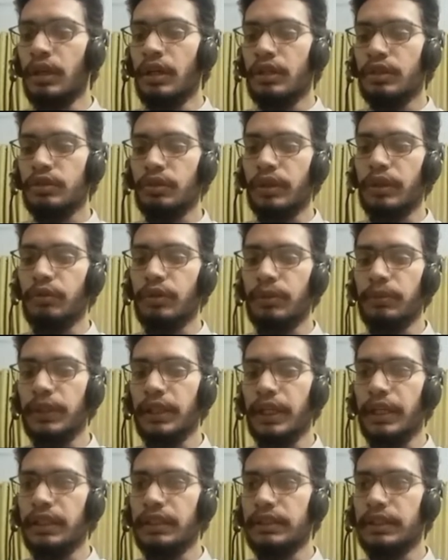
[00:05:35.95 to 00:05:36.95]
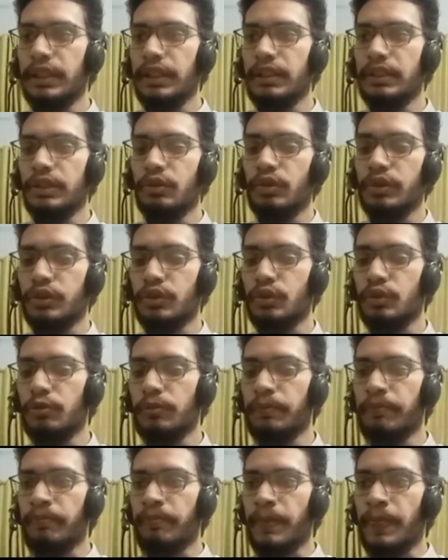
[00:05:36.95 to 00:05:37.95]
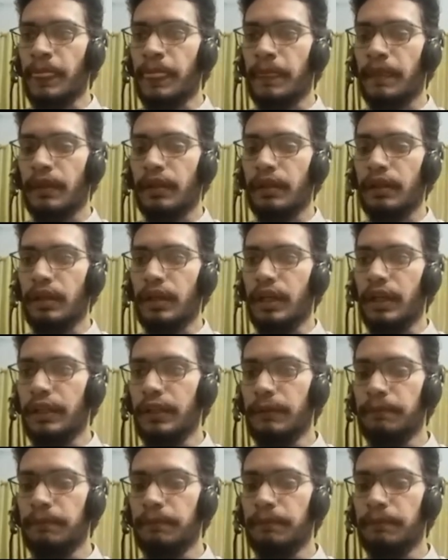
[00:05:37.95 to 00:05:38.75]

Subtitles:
So it would be like z is equals to I